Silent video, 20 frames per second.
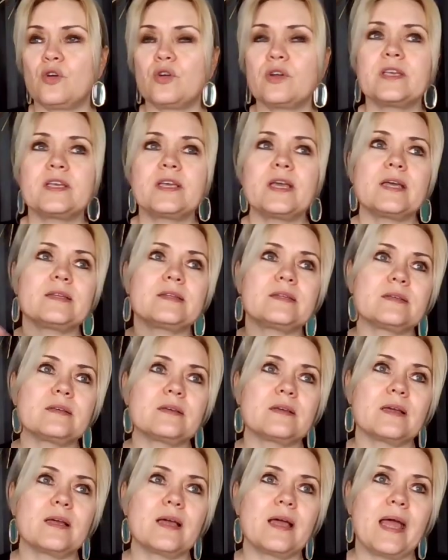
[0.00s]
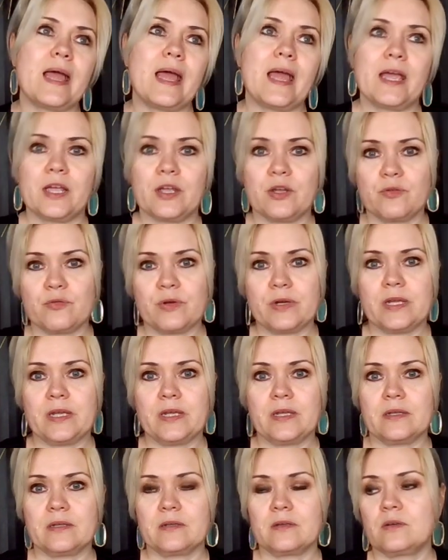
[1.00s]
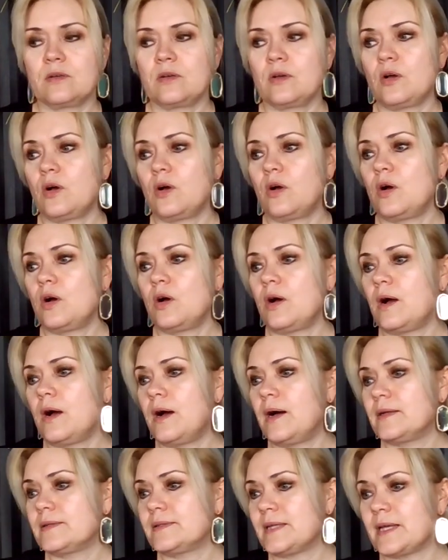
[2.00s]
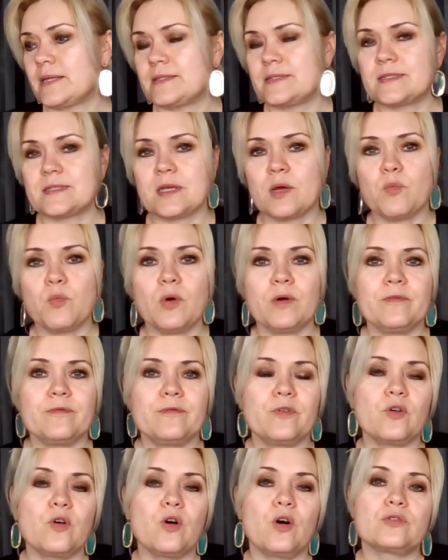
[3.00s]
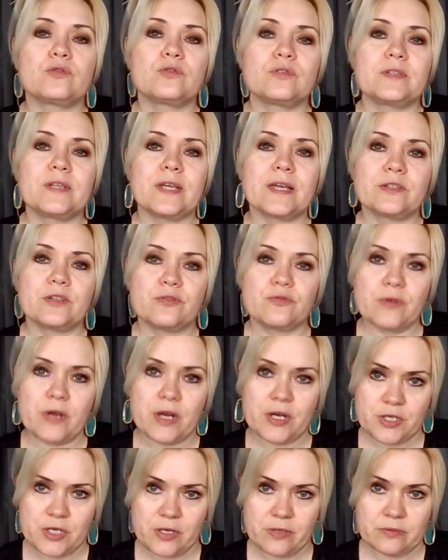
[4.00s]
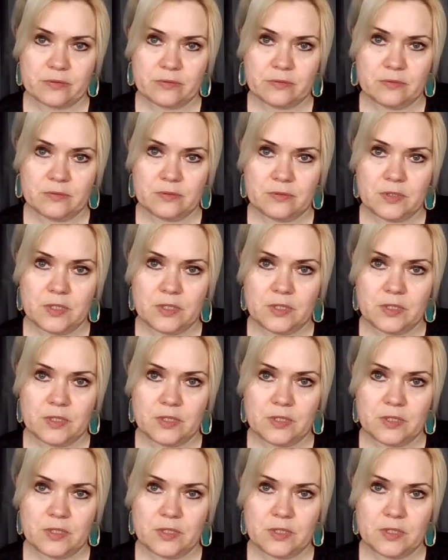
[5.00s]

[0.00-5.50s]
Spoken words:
Don't get angry that someone forgot to take the trash out.